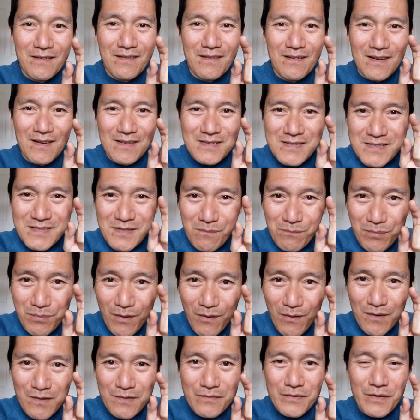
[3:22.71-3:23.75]
on some
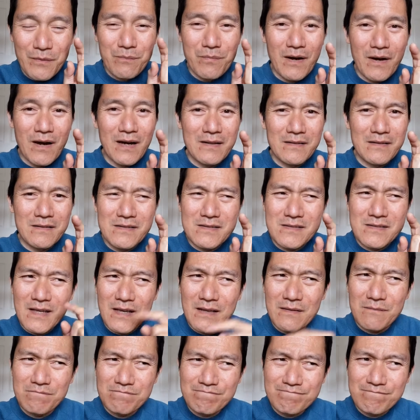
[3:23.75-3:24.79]
part of your body to
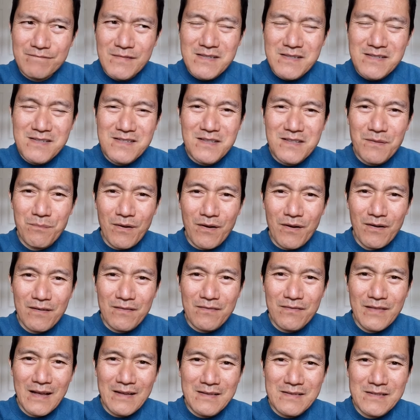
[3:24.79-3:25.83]
say, mm, is this the part
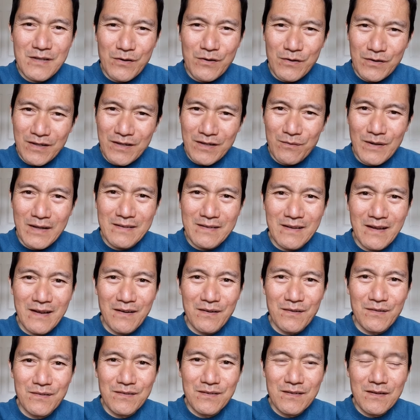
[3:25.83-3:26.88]
that's hurting right
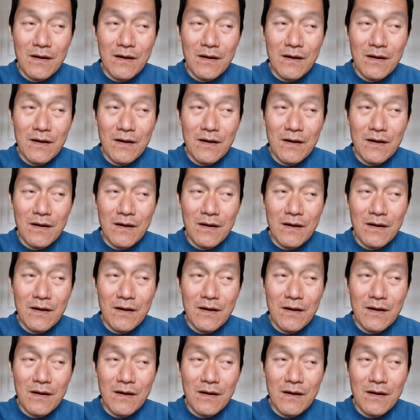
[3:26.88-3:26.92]
now?